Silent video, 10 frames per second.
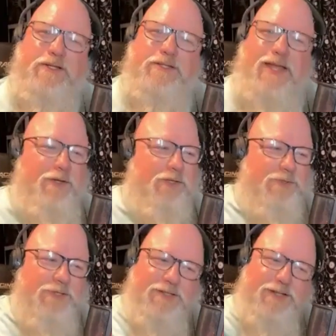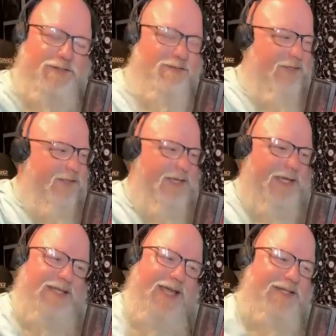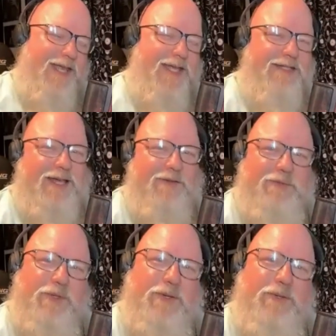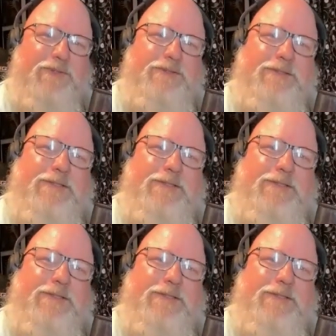as that, or are you just gonna kick that can down the road?